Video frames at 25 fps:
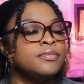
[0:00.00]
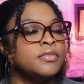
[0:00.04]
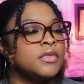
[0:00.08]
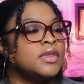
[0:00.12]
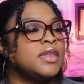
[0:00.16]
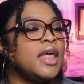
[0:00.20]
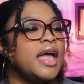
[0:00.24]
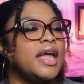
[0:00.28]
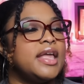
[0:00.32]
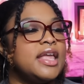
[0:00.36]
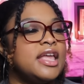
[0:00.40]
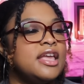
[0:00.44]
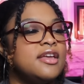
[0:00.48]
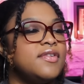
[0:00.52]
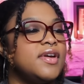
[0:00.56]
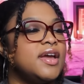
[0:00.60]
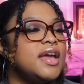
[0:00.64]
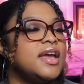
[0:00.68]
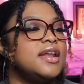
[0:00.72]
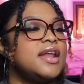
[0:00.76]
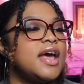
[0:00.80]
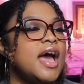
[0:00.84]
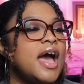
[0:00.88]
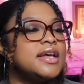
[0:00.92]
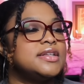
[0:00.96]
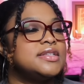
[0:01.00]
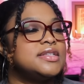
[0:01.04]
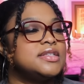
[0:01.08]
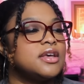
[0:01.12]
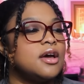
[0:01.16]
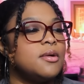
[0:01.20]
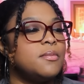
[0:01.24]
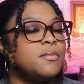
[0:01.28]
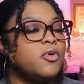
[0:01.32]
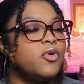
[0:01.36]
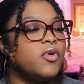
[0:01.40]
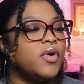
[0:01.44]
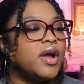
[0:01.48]
Like, even at
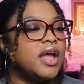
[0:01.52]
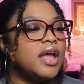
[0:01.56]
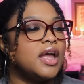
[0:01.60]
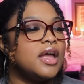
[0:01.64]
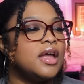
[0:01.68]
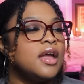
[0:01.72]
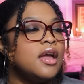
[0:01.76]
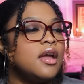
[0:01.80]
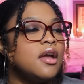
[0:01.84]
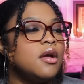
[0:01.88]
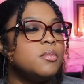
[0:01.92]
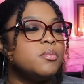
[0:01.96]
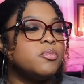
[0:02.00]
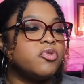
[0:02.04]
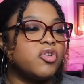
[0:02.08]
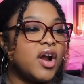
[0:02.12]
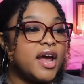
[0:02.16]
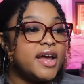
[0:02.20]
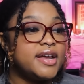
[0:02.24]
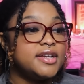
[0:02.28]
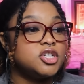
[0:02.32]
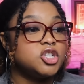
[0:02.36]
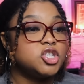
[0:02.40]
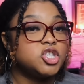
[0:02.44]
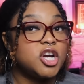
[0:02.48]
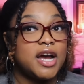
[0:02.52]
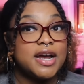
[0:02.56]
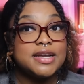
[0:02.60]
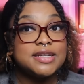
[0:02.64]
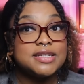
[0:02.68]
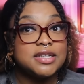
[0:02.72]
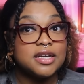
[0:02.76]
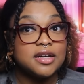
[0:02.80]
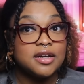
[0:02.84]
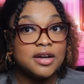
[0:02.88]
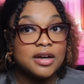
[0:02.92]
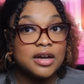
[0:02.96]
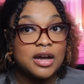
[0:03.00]
some point, Bryce tries
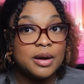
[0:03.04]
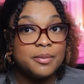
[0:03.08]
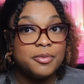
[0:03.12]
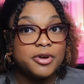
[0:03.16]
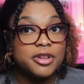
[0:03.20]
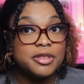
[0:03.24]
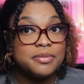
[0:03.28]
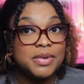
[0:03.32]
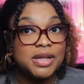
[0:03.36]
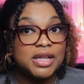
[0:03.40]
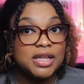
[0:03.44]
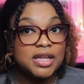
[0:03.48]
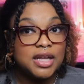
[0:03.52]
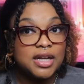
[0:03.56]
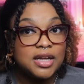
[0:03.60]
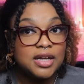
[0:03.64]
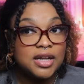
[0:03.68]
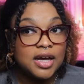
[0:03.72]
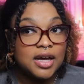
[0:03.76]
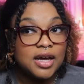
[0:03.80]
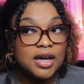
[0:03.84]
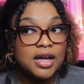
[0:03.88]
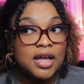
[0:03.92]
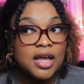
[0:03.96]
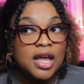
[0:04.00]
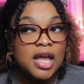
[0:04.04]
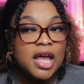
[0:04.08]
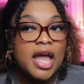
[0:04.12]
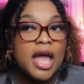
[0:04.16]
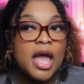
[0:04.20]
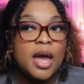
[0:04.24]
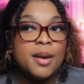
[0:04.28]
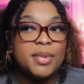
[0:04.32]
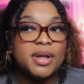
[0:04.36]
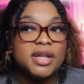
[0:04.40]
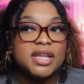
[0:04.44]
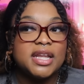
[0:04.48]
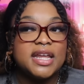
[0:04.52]
to hook up with Melinda,
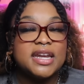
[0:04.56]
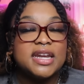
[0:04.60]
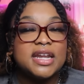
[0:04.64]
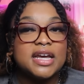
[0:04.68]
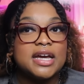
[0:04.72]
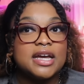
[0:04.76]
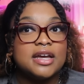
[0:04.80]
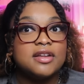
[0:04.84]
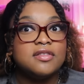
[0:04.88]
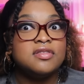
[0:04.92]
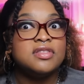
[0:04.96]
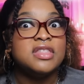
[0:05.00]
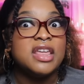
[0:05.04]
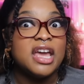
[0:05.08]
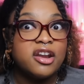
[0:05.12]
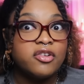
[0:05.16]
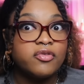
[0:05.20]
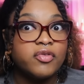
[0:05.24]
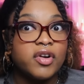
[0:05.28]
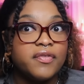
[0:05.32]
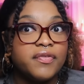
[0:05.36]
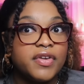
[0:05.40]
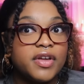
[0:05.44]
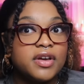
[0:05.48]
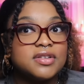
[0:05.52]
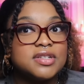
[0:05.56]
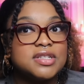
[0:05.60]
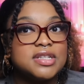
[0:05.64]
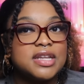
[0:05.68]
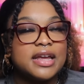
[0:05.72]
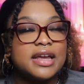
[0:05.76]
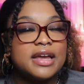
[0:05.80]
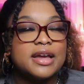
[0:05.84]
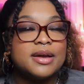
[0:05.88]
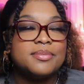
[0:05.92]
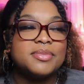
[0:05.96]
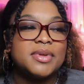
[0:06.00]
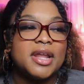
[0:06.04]
and Melinda then reveals to
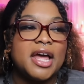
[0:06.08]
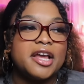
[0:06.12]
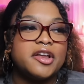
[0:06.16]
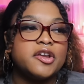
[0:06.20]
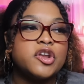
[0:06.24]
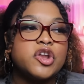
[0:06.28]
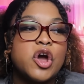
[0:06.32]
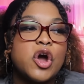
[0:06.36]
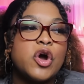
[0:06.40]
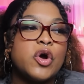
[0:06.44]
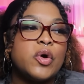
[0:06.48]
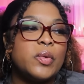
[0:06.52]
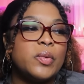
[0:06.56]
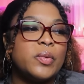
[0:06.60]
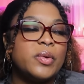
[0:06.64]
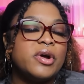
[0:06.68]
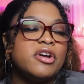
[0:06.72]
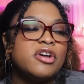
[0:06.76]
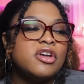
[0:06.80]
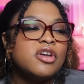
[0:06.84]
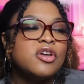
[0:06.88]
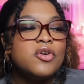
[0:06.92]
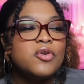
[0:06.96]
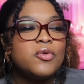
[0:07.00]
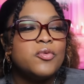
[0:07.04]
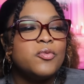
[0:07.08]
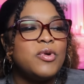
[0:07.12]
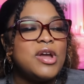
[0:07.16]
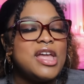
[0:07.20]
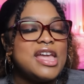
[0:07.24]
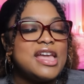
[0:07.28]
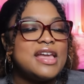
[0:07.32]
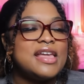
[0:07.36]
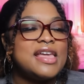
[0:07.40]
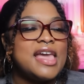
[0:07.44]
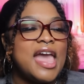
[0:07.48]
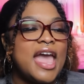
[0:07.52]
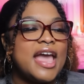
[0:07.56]
him, like, no,
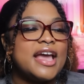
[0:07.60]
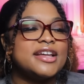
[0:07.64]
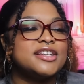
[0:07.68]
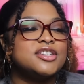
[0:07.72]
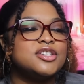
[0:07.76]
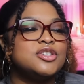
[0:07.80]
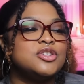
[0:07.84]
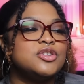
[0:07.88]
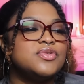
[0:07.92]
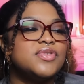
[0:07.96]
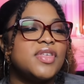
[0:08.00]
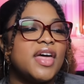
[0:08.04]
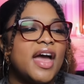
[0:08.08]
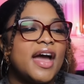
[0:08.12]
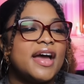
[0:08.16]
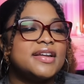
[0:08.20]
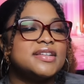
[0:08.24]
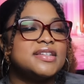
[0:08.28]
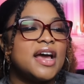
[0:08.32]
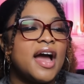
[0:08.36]
we can't do that.